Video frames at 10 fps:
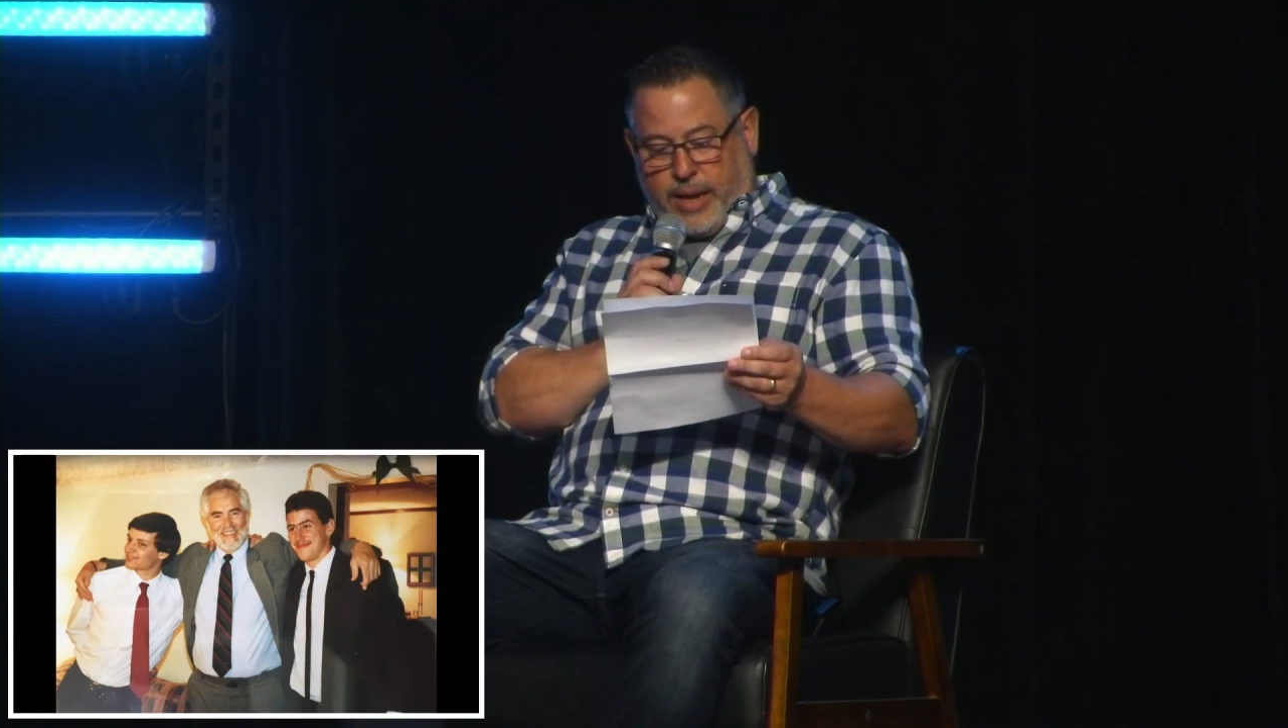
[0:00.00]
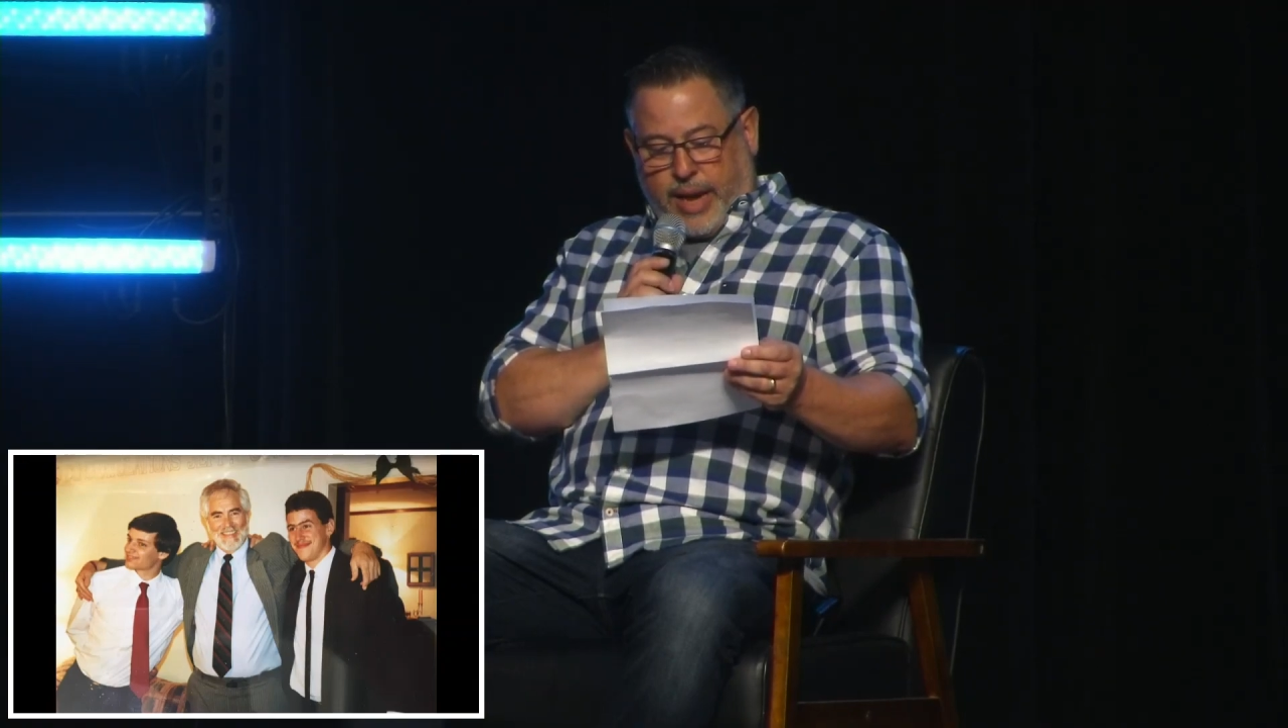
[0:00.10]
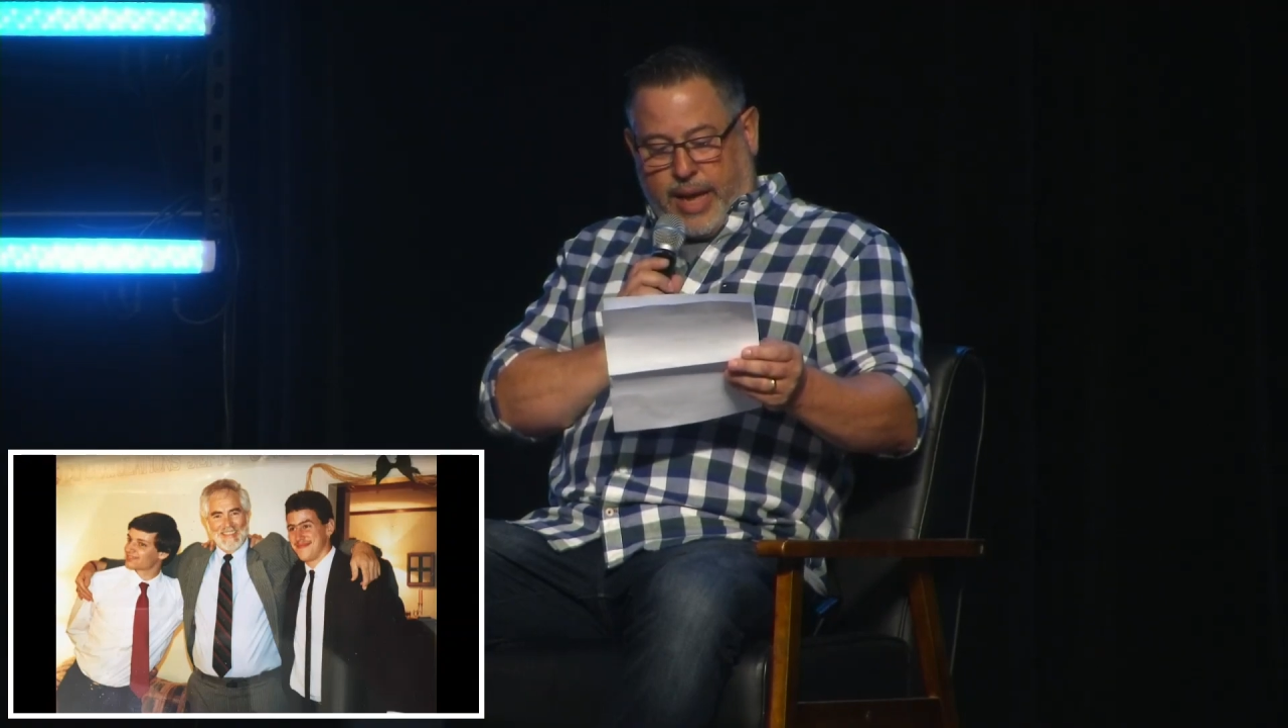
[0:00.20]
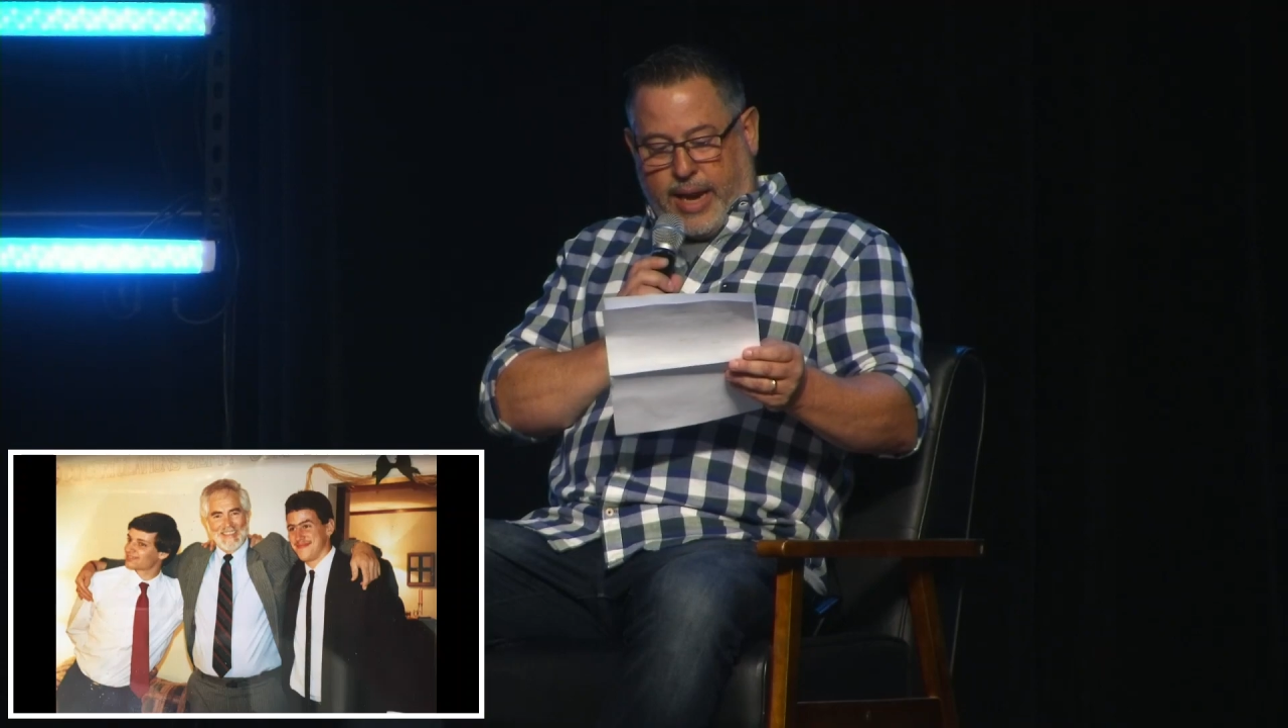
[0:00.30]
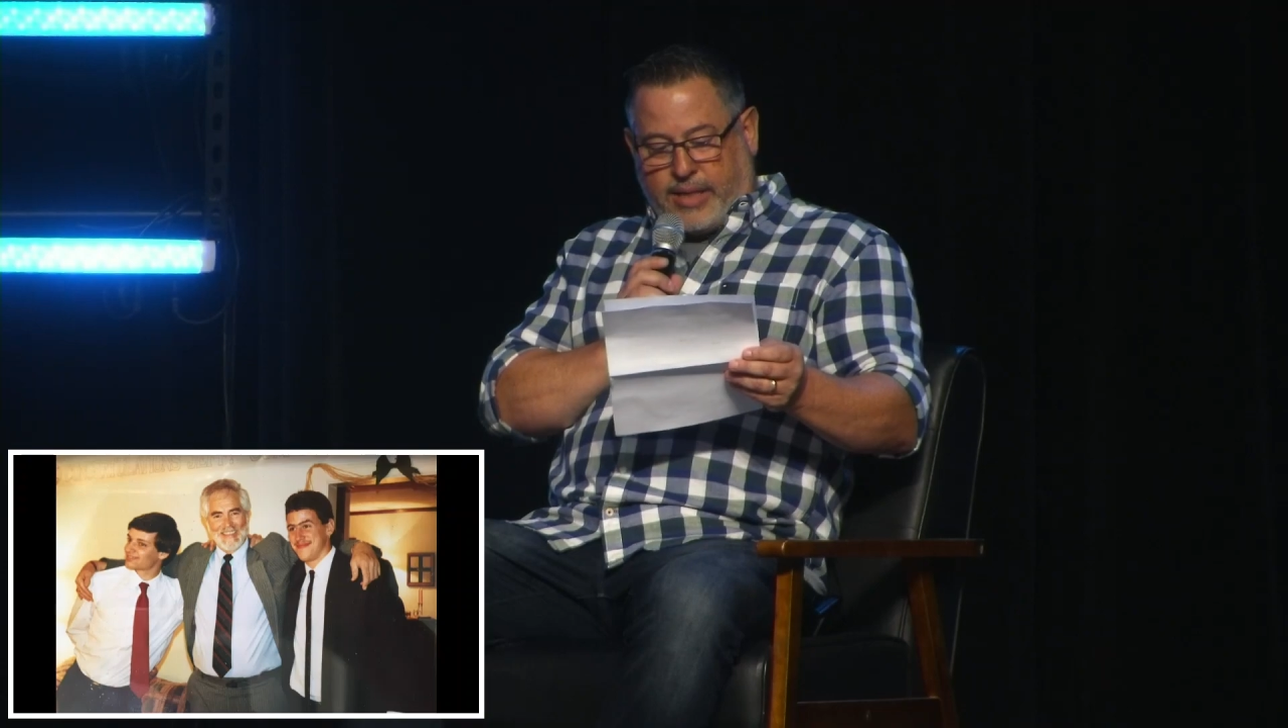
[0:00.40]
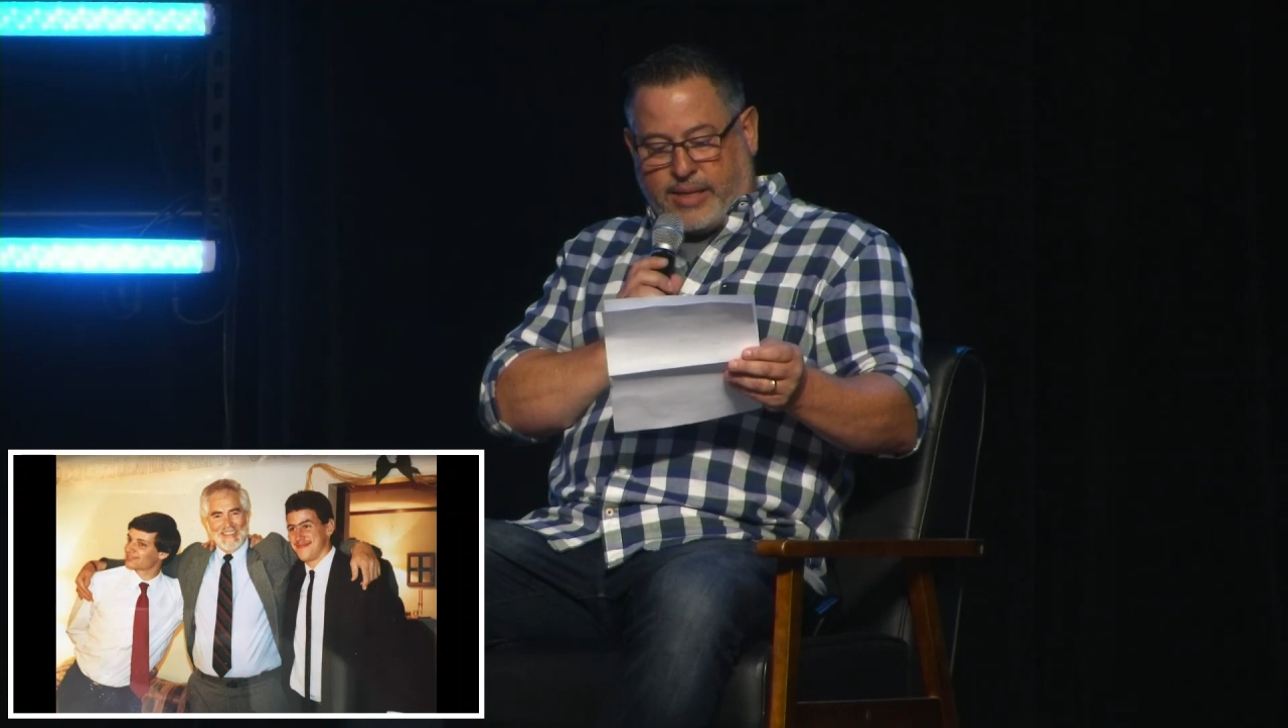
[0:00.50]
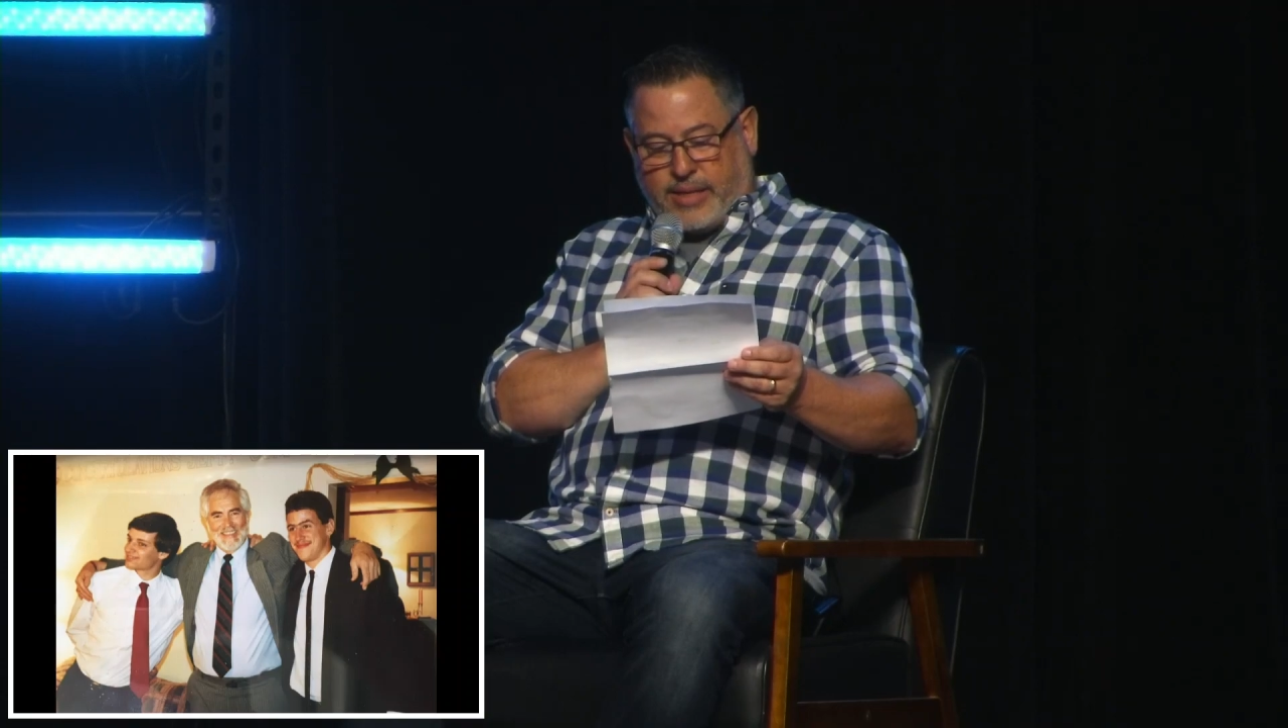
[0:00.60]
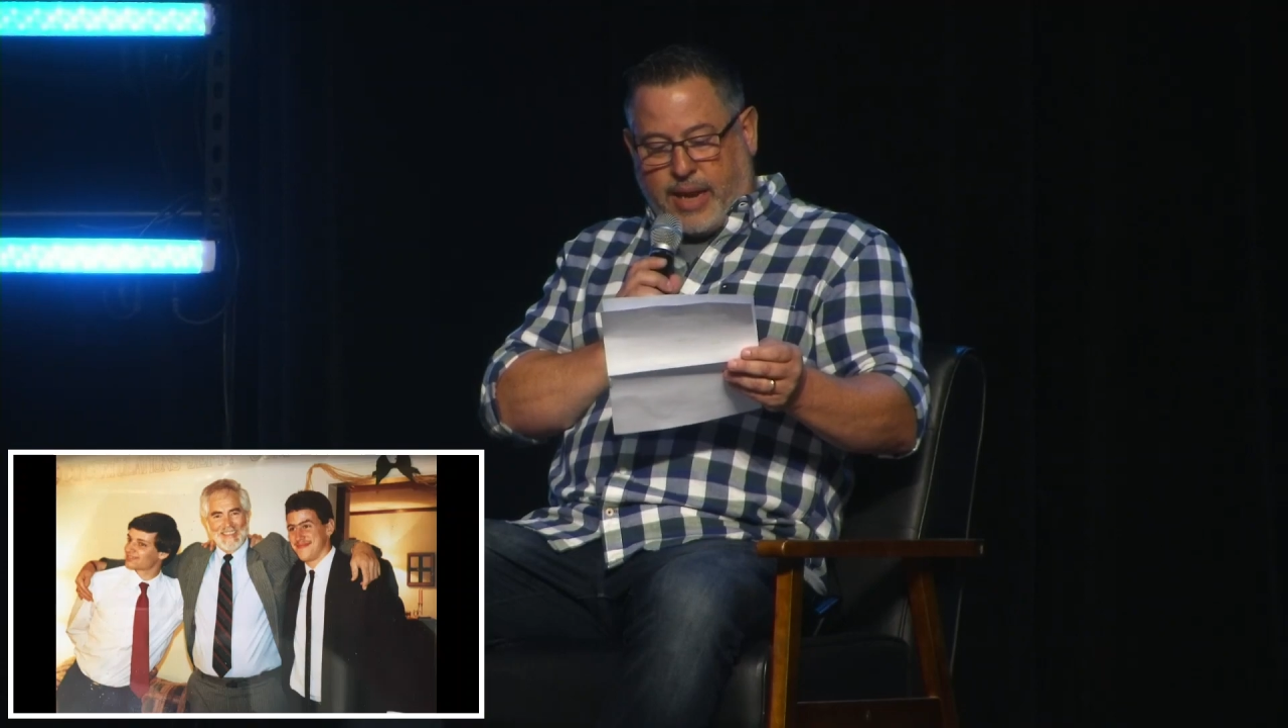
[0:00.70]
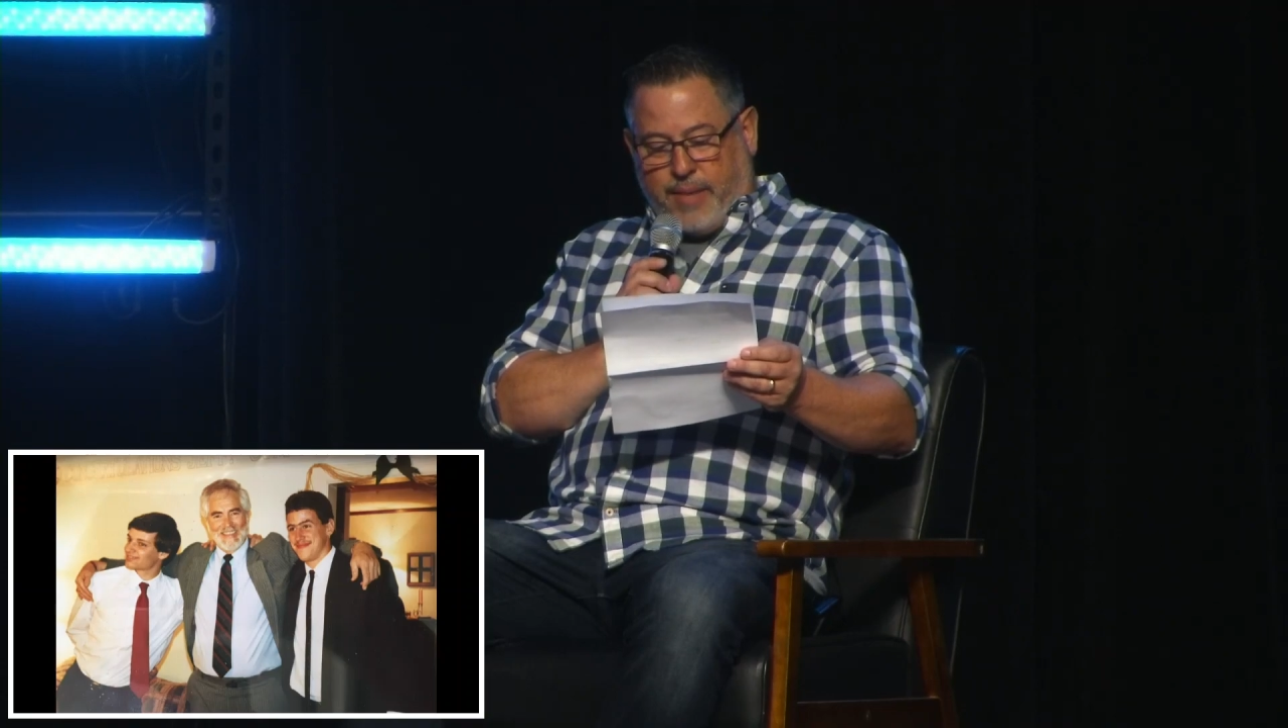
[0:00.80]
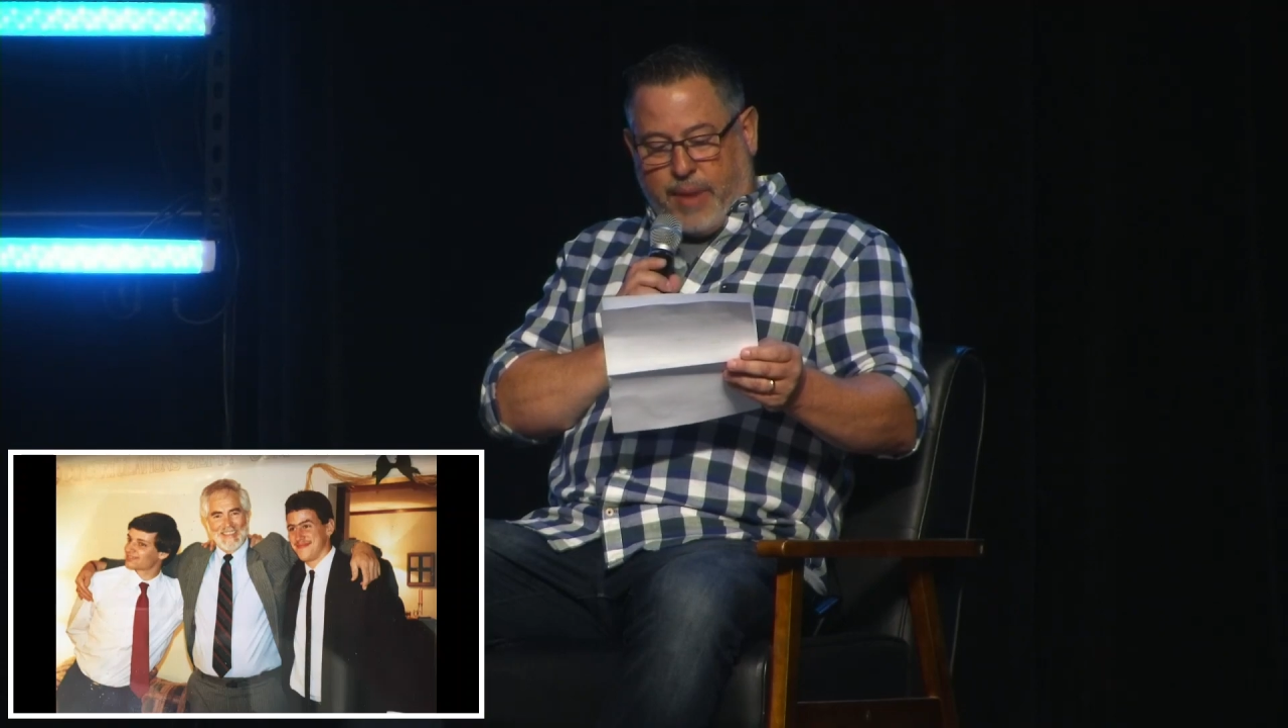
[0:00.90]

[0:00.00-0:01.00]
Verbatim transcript: And at the time,